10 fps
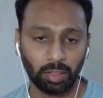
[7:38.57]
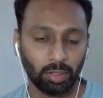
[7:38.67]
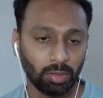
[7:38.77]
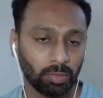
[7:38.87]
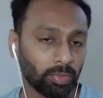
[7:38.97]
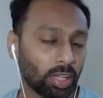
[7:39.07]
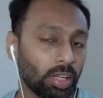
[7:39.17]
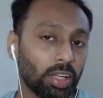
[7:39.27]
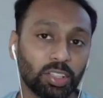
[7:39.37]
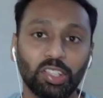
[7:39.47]
So
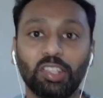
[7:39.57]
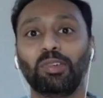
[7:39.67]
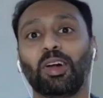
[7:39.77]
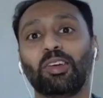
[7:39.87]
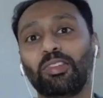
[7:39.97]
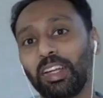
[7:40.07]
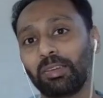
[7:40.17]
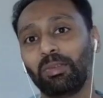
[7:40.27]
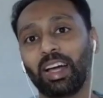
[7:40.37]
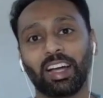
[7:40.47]
this is one
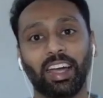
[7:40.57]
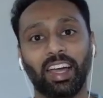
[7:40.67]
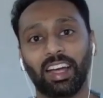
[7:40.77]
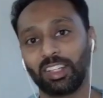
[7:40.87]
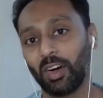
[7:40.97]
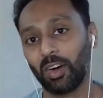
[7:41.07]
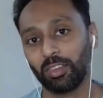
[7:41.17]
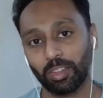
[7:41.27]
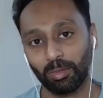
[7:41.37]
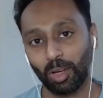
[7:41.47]
feedback I had got
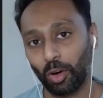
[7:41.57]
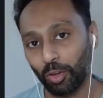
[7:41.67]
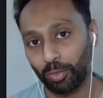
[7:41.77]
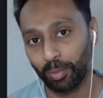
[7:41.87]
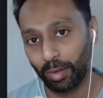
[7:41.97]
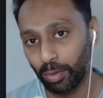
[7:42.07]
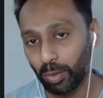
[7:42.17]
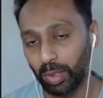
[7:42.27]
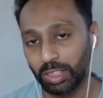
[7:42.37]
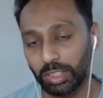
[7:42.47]
from a lot of my
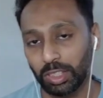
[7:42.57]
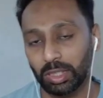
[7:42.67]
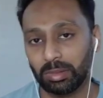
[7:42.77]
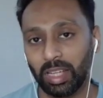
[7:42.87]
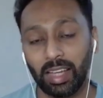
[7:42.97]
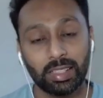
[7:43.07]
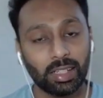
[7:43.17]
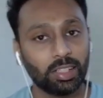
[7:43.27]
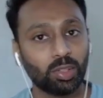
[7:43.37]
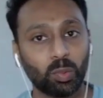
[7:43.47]
viewers in terms of, hey,
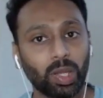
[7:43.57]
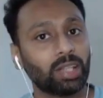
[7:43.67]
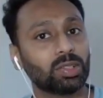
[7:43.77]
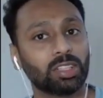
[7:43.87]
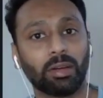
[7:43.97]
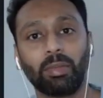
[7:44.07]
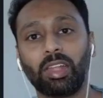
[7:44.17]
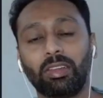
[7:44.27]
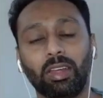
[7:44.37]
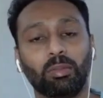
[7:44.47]
Sharon, your videos are
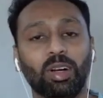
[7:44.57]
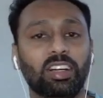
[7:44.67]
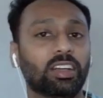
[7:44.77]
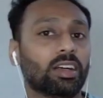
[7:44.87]
amazing, but